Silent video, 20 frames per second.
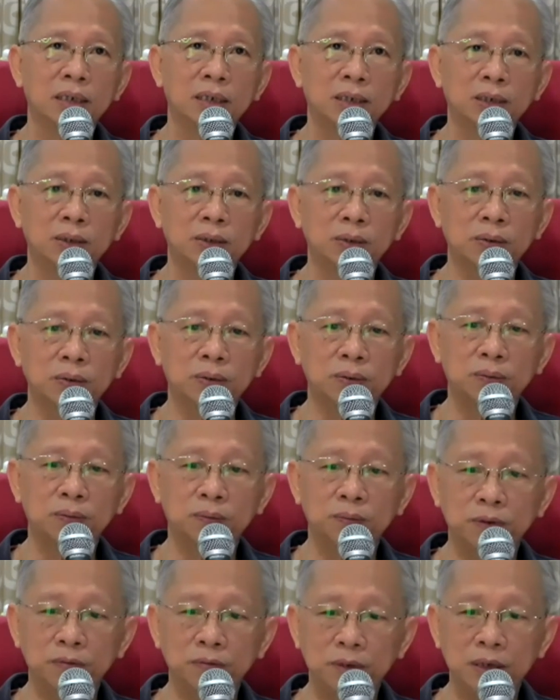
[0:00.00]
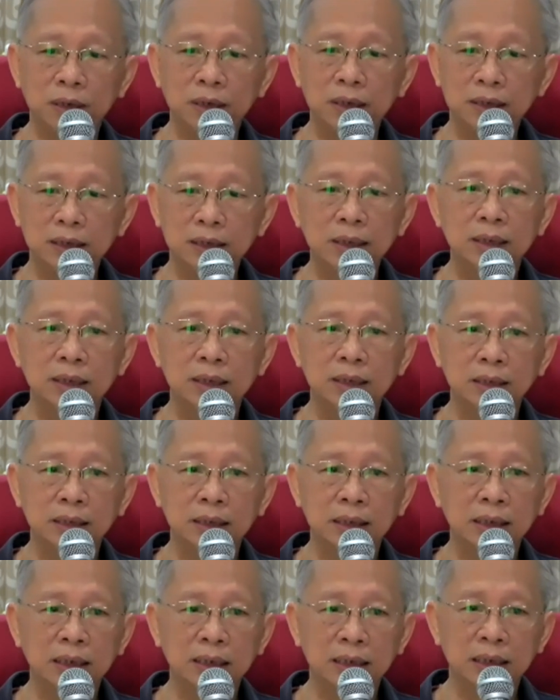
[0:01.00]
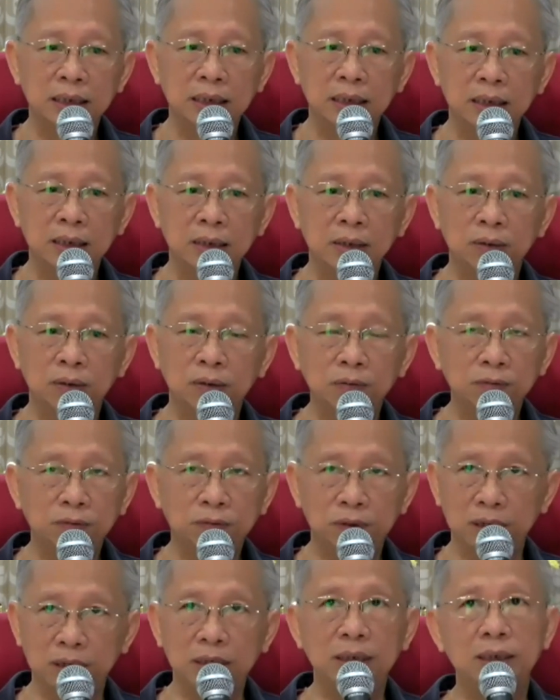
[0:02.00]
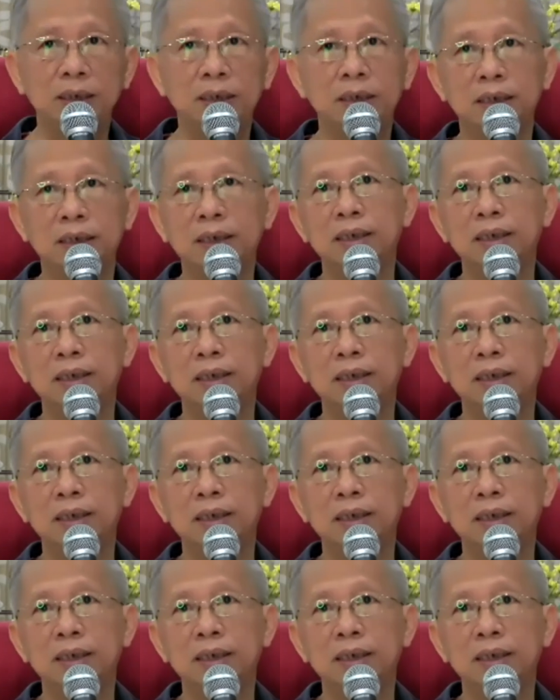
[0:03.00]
So with this, hopefully,